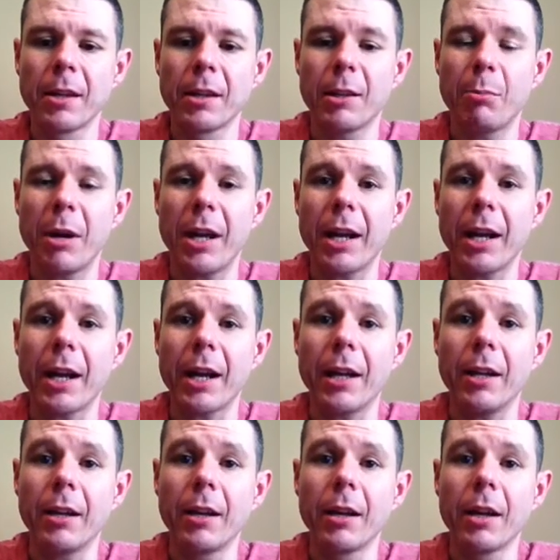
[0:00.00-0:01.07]
Depending
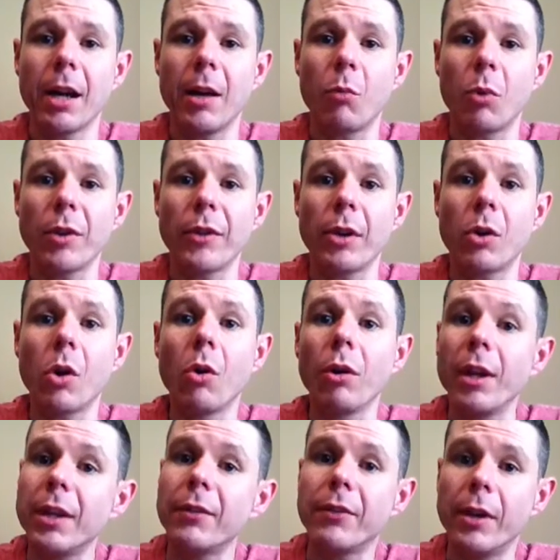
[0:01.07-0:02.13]
on what the goal
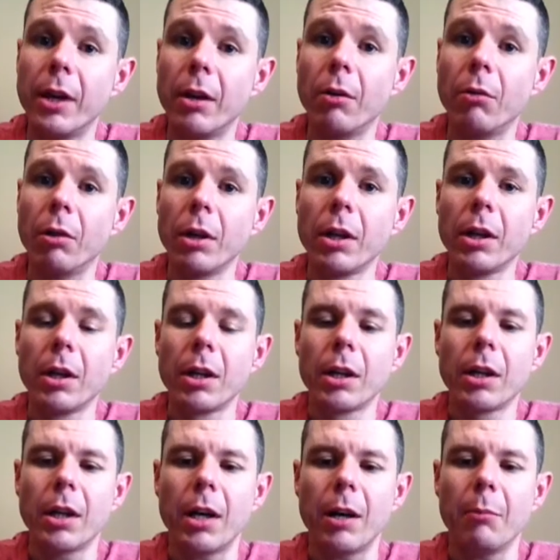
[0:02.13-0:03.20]
is, though,
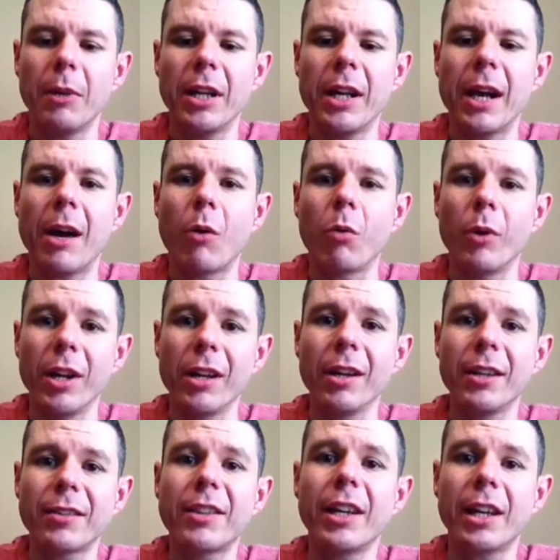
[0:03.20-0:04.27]
and how
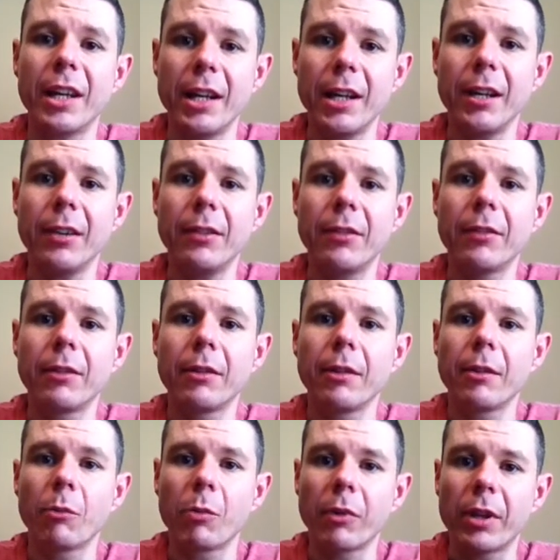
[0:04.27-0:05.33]
realistic it is,
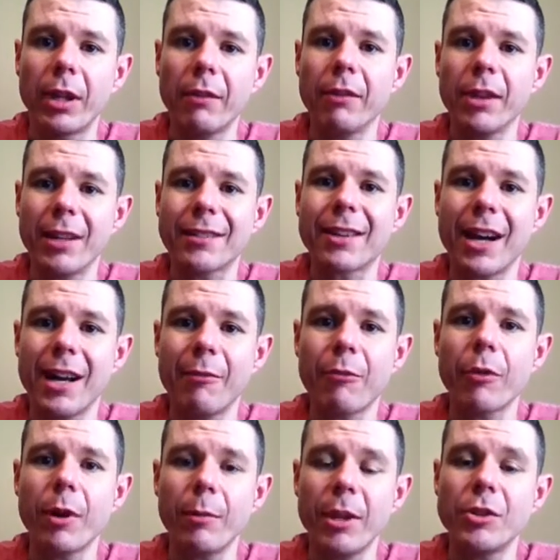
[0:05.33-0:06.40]
given the time
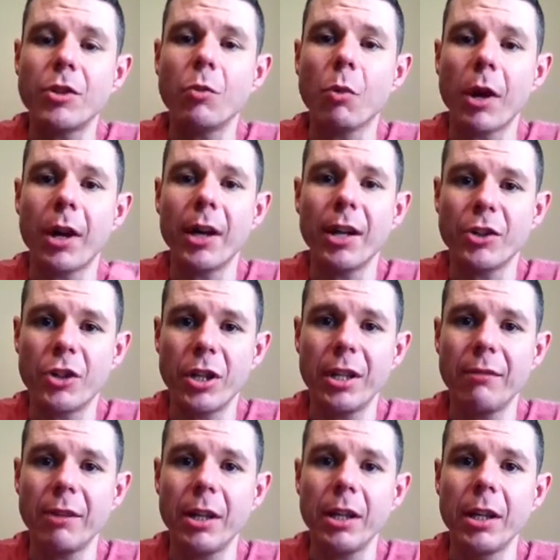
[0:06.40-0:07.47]
frame that you want to
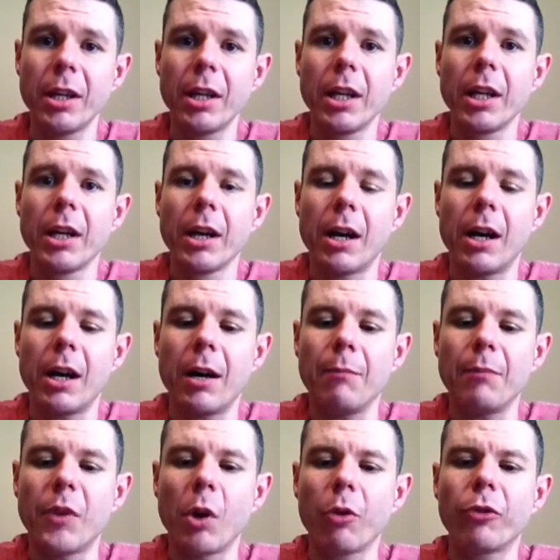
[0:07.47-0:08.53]
achieve it.
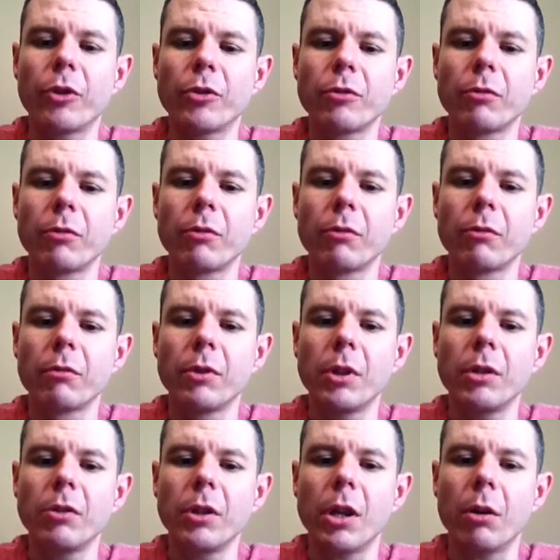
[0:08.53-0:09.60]
Those are,
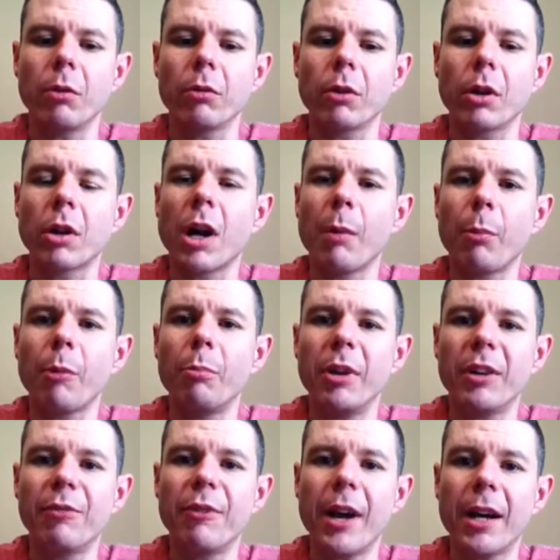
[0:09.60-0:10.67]
you know, a couple
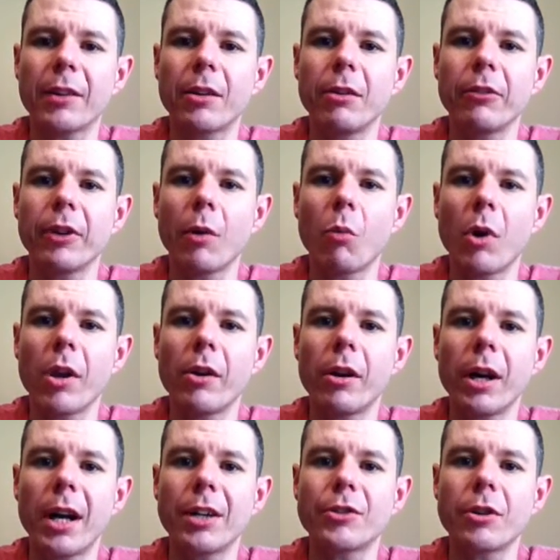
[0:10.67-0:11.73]
big factors on whether or
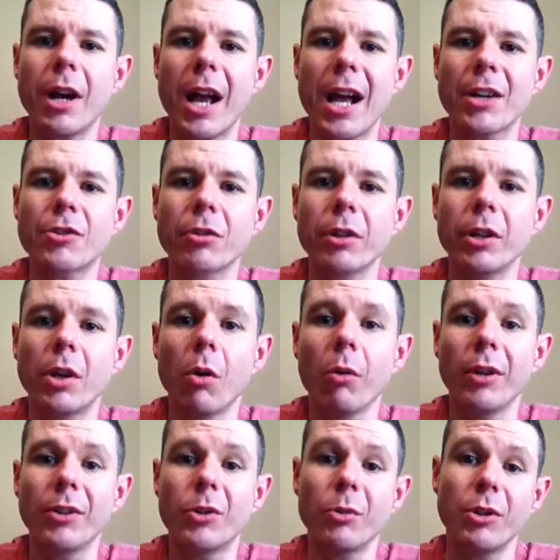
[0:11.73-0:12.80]
not you're actually
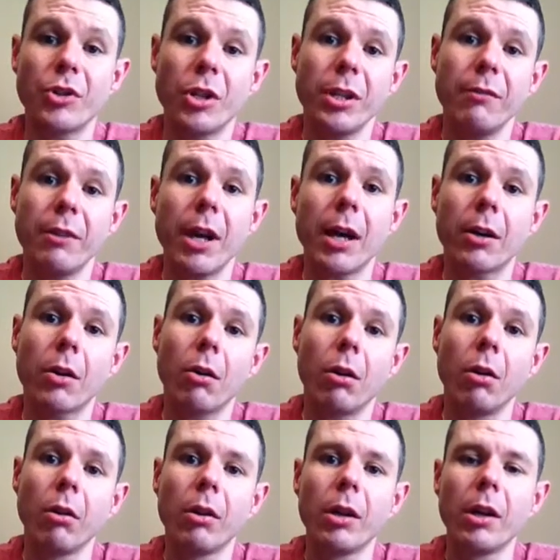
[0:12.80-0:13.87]
going to achieve that
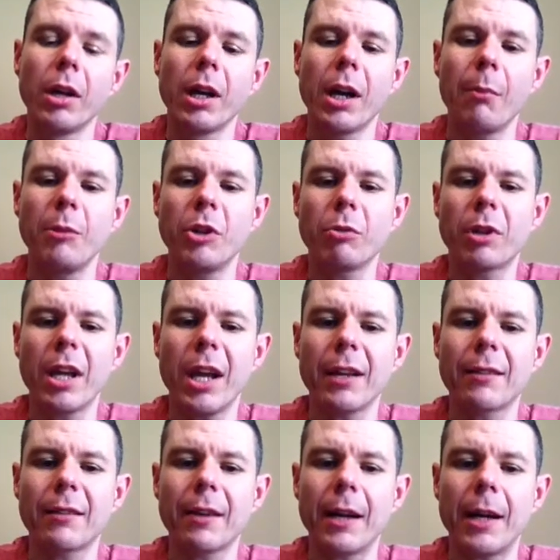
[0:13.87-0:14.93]
goal. I mean, you can't,